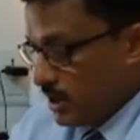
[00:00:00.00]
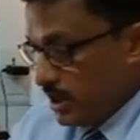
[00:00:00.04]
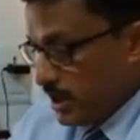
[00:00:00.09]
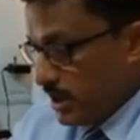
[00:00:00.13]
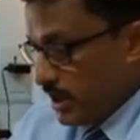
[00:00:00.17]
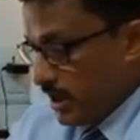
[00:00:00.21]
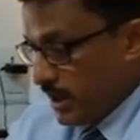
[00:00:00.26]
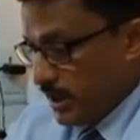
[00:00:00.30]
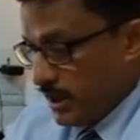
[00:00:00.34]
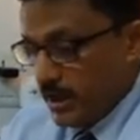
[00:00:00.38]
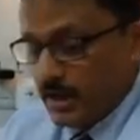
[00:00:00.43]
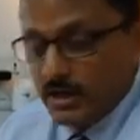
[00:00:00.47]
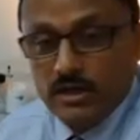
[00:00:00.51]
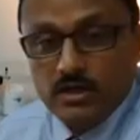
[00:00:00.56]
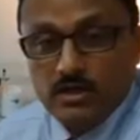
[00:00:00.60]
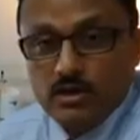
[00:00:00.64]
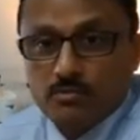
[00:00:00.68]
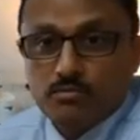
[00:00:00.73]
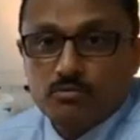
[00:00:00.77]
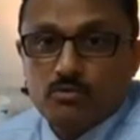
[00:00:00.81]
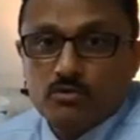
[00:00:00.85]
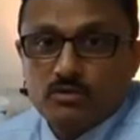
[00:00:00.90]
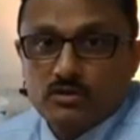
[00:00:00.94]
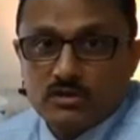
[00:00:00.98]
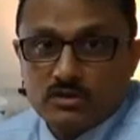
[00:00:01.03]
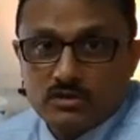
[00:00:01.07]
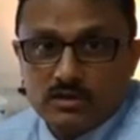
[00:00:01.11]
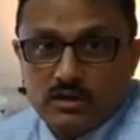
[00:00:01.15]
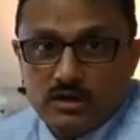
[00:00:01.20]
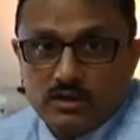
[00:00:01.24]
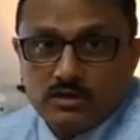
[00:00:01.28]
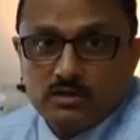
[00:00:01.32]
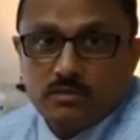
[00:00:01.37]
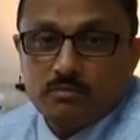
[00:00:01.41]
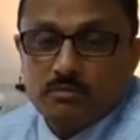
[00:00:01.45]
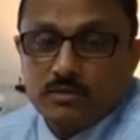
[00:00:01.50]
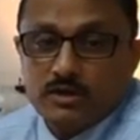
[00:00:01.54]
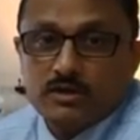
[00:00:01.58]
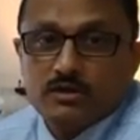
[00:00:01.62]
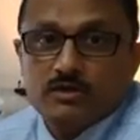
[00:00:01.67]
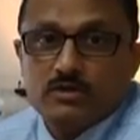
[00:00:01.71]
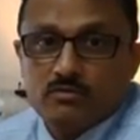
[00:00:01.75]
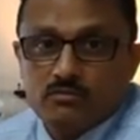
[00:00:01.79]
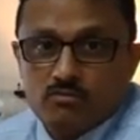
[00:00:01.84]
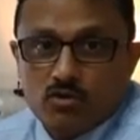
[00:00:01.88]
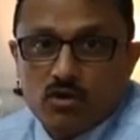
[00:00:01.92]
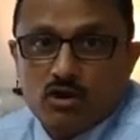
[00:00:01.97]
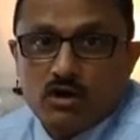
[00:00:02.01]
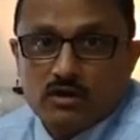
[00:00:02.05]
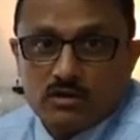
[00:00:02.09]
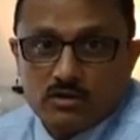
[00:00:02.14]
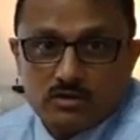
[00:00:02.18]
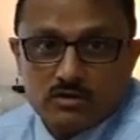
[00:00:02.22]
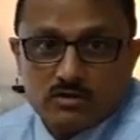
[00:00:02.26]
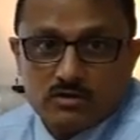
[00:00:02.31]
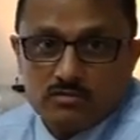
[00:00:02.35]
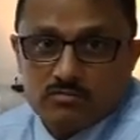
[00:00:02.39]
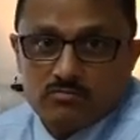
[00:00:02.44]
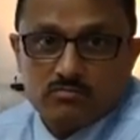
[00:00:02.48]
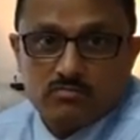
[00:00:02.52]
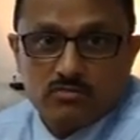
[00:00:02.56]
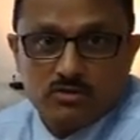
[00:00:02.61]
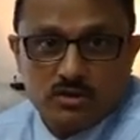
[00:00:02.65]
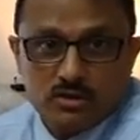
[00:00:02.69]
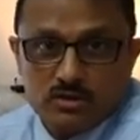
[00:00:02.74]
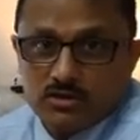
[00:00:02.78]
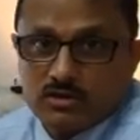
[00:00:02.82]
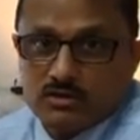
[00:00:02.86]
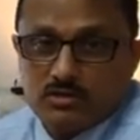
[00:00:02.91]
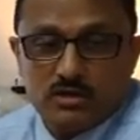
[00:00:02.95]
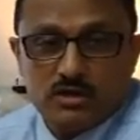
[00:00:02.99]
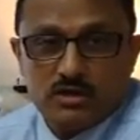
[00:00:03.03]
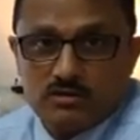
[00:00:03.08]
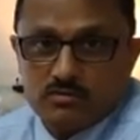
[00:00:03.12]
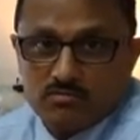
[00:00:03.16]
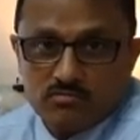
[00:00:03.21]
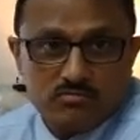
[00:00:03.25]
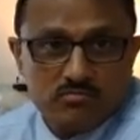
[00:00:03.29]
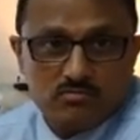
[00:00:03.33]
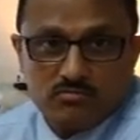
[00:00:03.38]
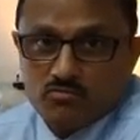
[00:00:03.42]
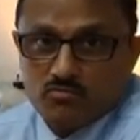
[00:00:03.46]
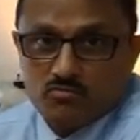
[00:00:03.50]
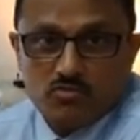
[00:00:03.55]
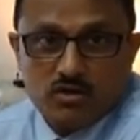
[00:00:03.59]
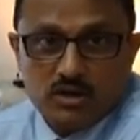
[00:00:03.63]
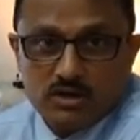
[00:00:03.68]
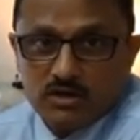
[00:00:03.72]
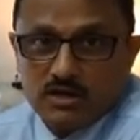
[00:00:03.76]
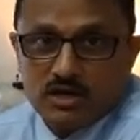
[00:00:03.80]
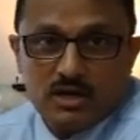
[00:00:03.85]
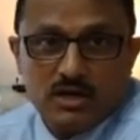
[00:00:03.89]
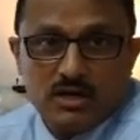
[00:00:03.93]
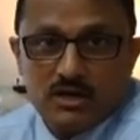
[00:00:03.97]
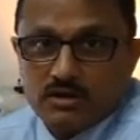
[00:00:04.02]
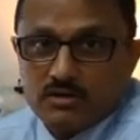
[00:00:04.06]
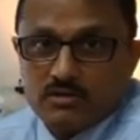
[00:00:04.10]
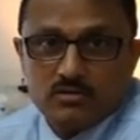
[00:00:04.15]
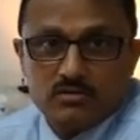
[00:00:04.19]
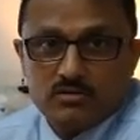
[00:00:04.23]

And any reports that the patient wants, just at one click,